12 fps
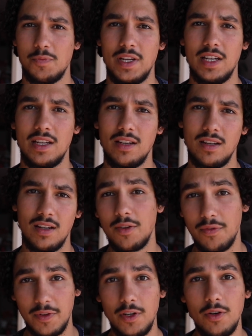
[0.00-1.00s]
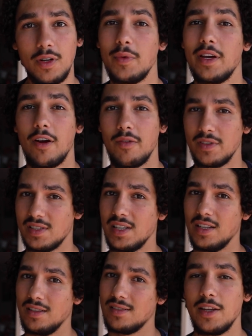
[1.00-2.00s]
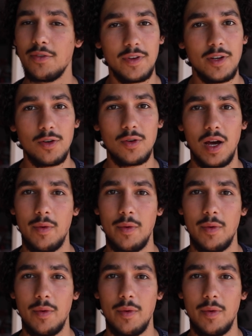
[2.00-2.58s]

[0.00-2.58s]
being in the field and being overseas. In the field,